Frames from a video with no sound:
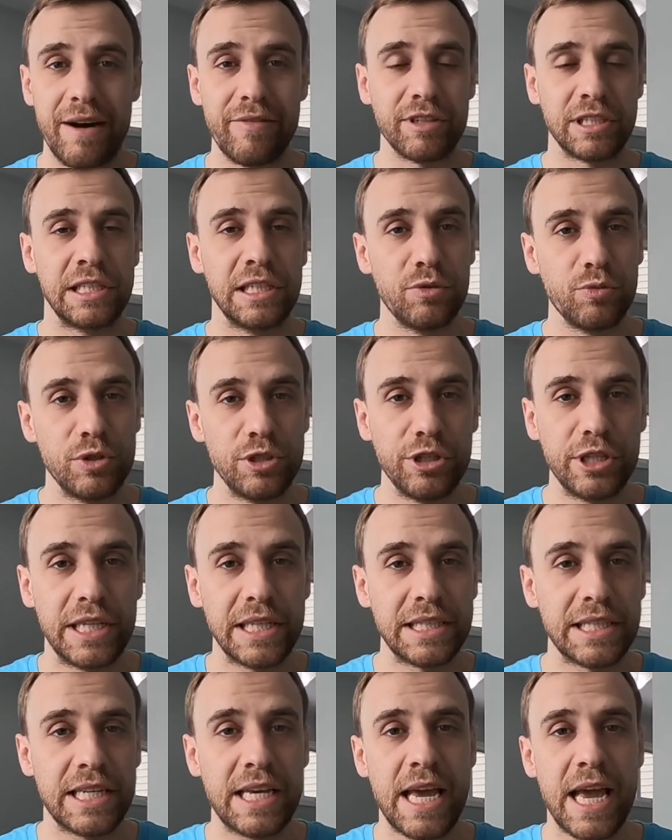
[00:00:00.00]
Obviously, when you
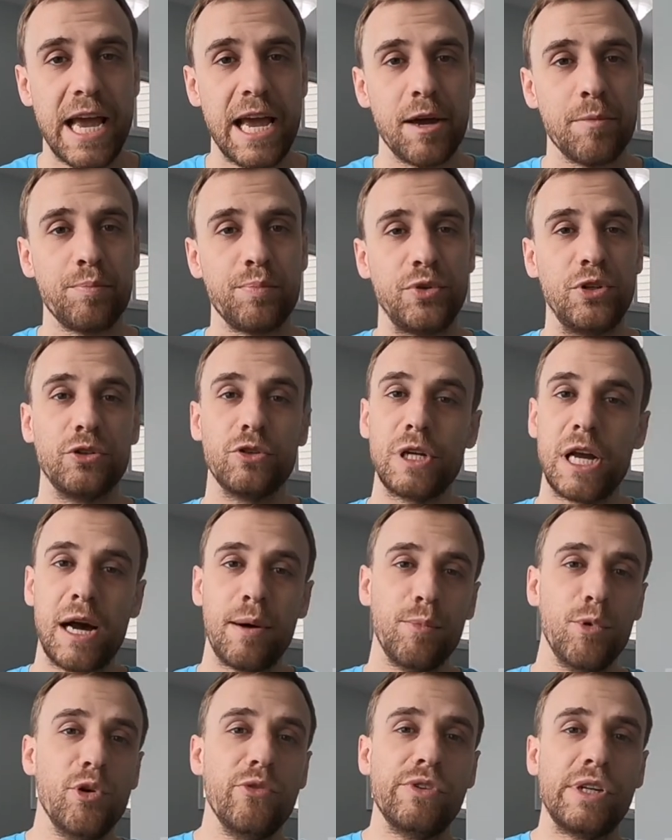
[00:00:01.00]
get to camp, you're
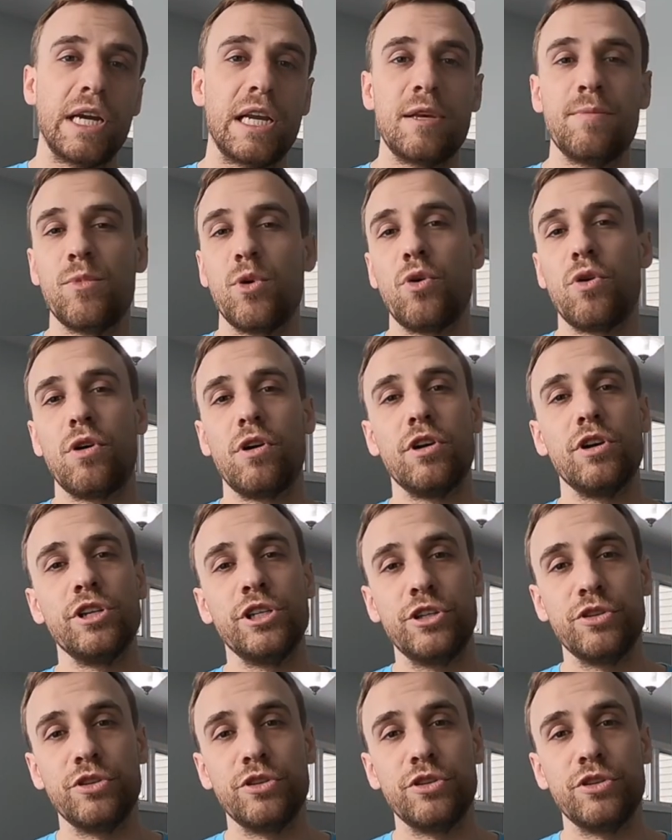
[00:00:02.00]
not moving anymore.